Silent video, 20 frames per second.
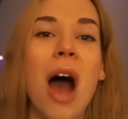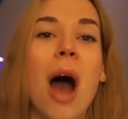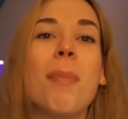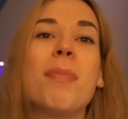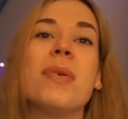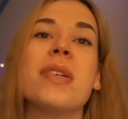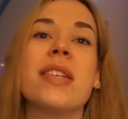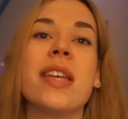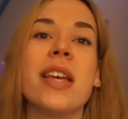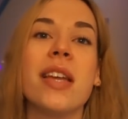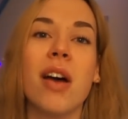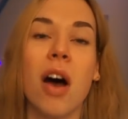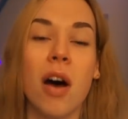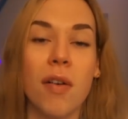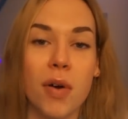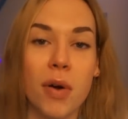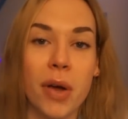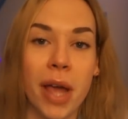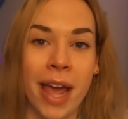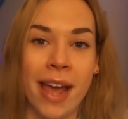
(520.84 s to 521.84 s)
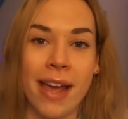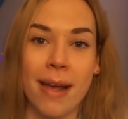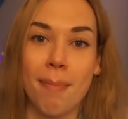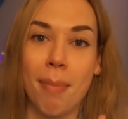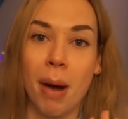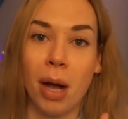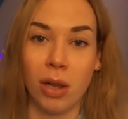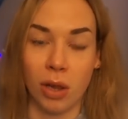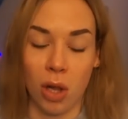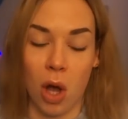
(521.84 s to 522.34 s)
Opposite of Okay
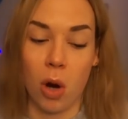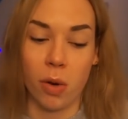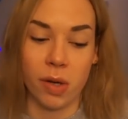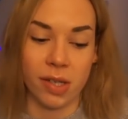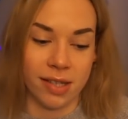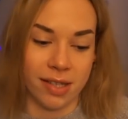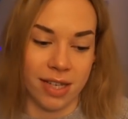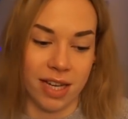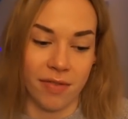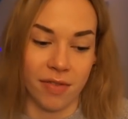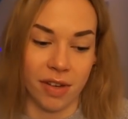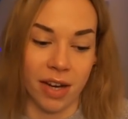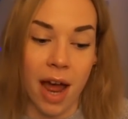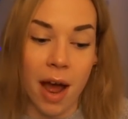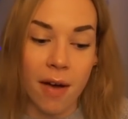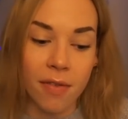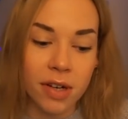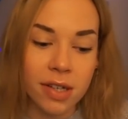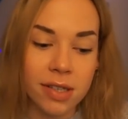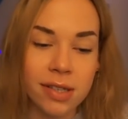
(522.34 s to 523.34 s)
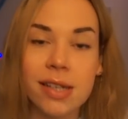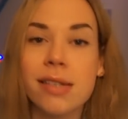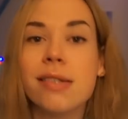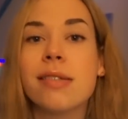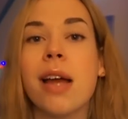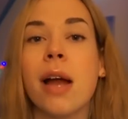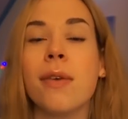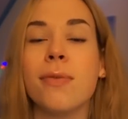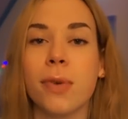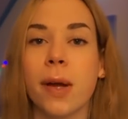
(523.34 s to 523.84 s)
by Laura Steven. Ever
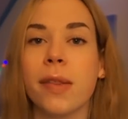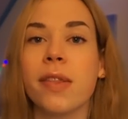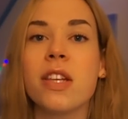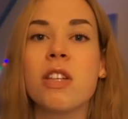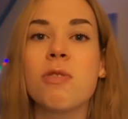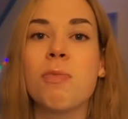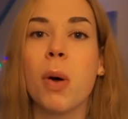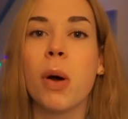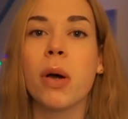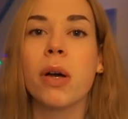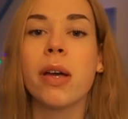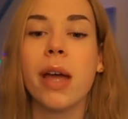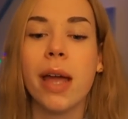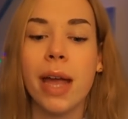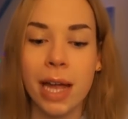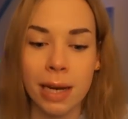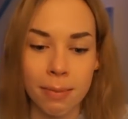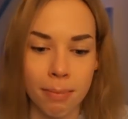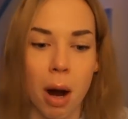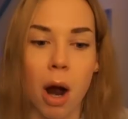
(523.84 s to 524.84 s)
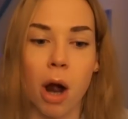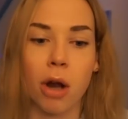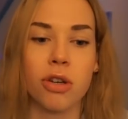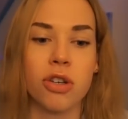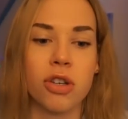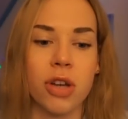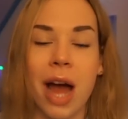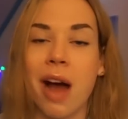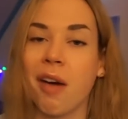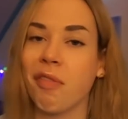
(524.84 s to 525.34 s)
since I read this book in
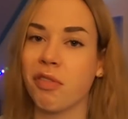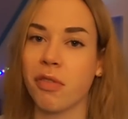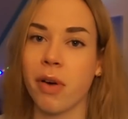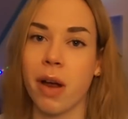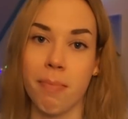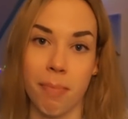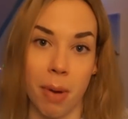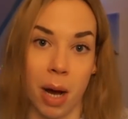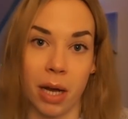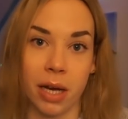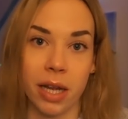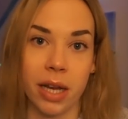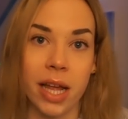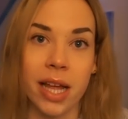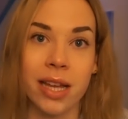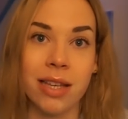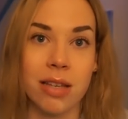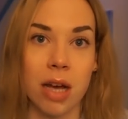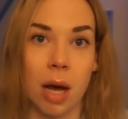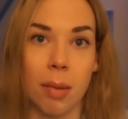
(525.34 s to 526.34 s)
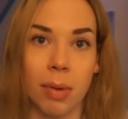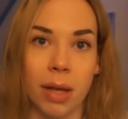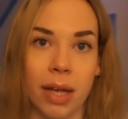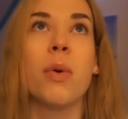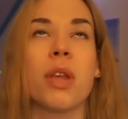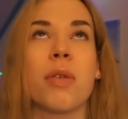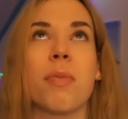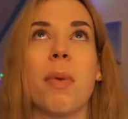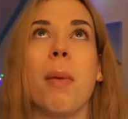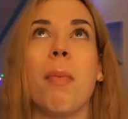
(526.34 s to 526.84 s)
March after I bought it in Dublin
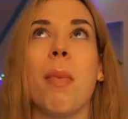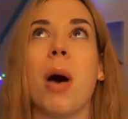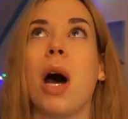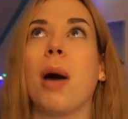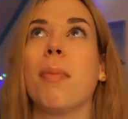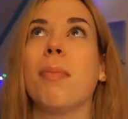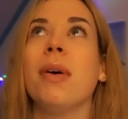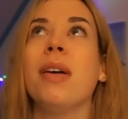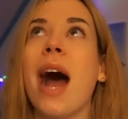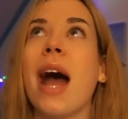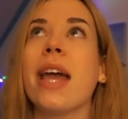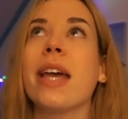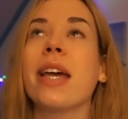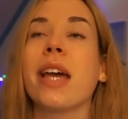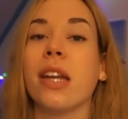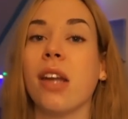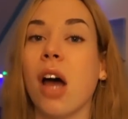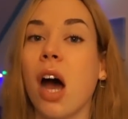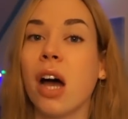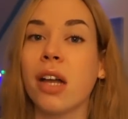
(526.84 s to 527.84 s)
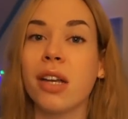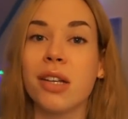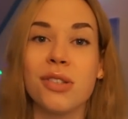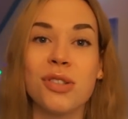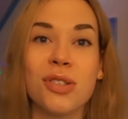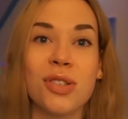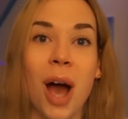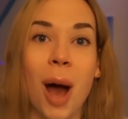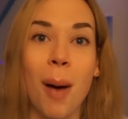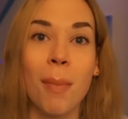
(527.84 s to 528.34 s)
with my mom, I cannot
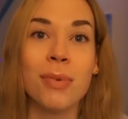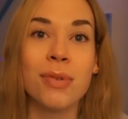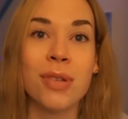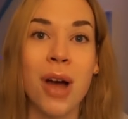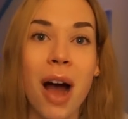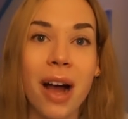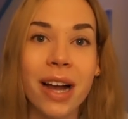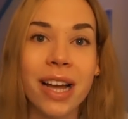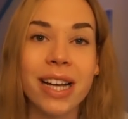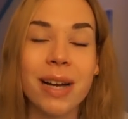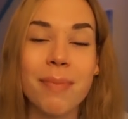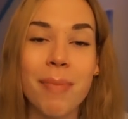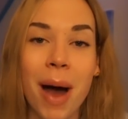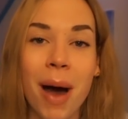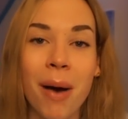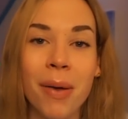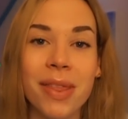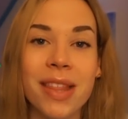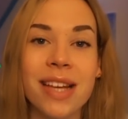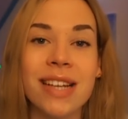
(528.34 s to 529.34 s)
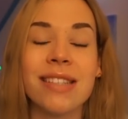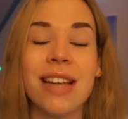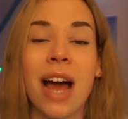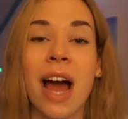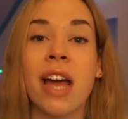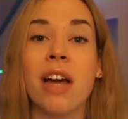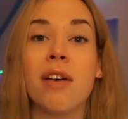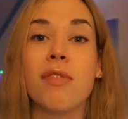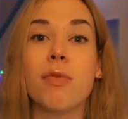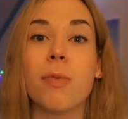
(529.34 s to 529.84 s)
stop talking about this.
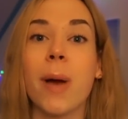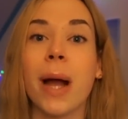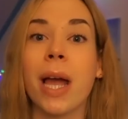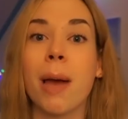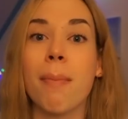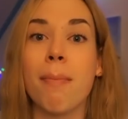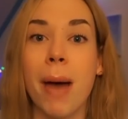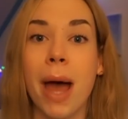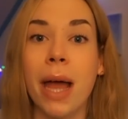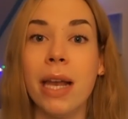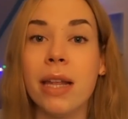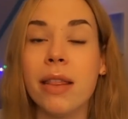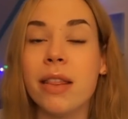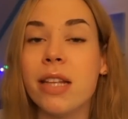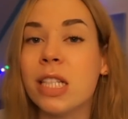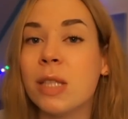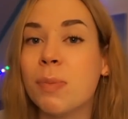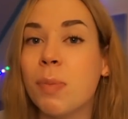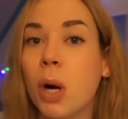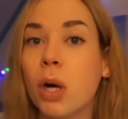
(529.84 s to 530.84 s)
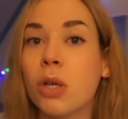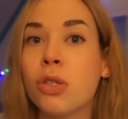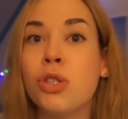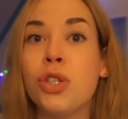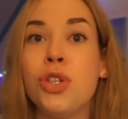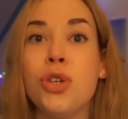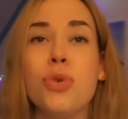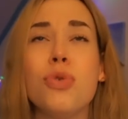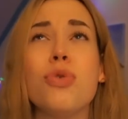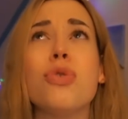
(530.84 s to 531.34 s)
I have recommended this book
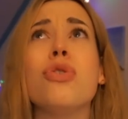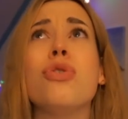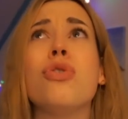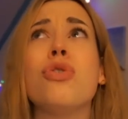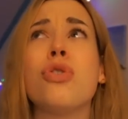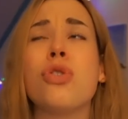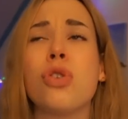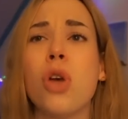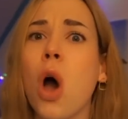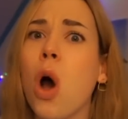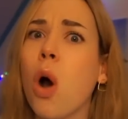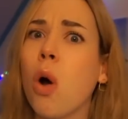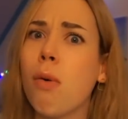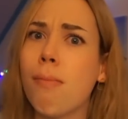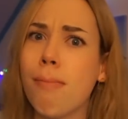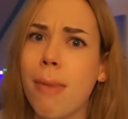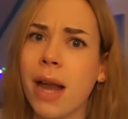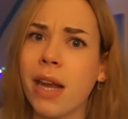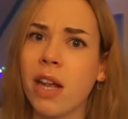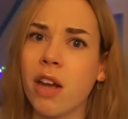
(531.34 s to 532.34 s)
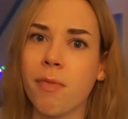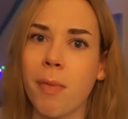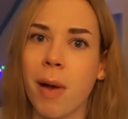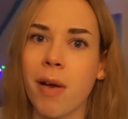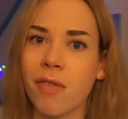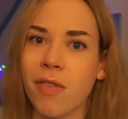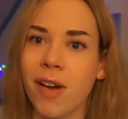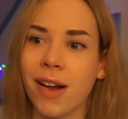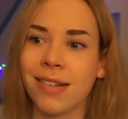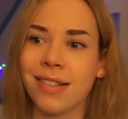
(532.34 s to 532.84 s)
to so many of my
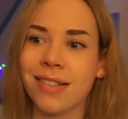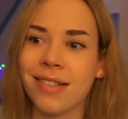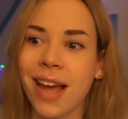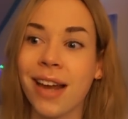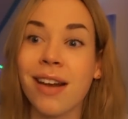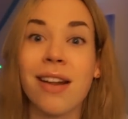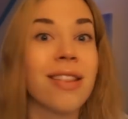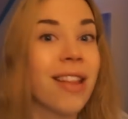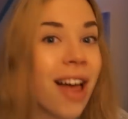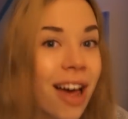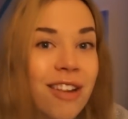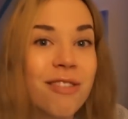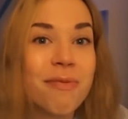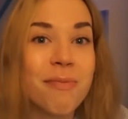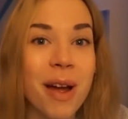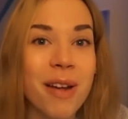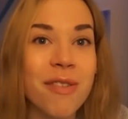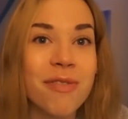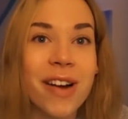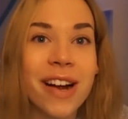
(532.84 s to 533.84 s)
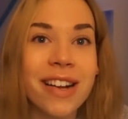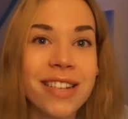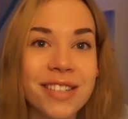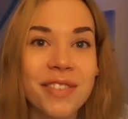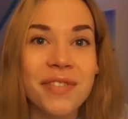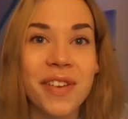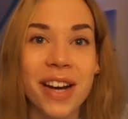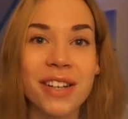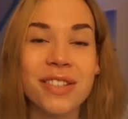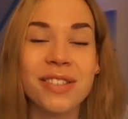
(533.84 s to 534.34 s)
friends, and a lot of my friends
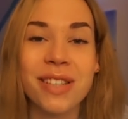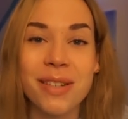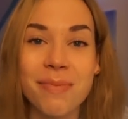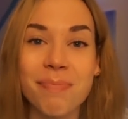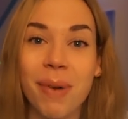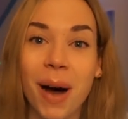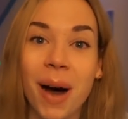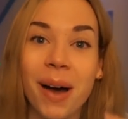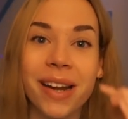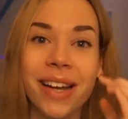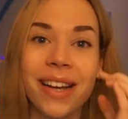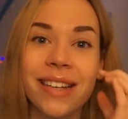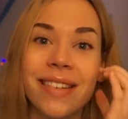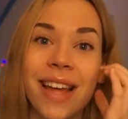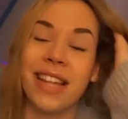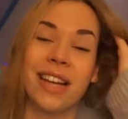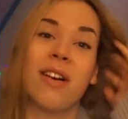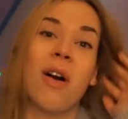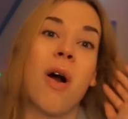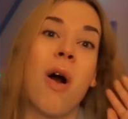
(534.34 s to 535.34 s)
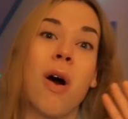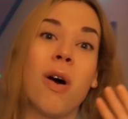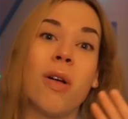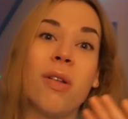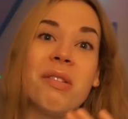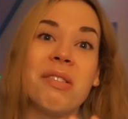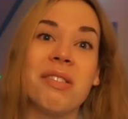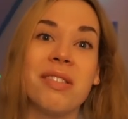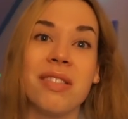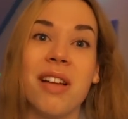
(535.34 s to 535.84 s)
have actually bought it. They are
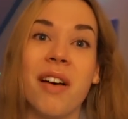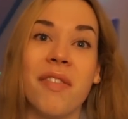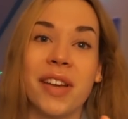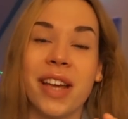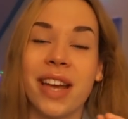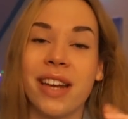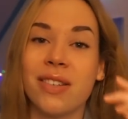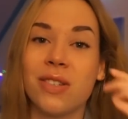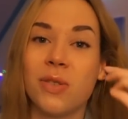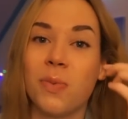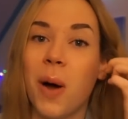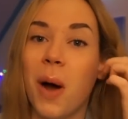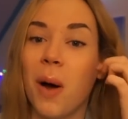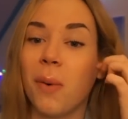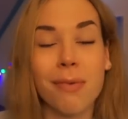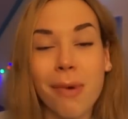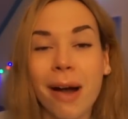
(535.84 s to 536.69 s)
all loving it as well.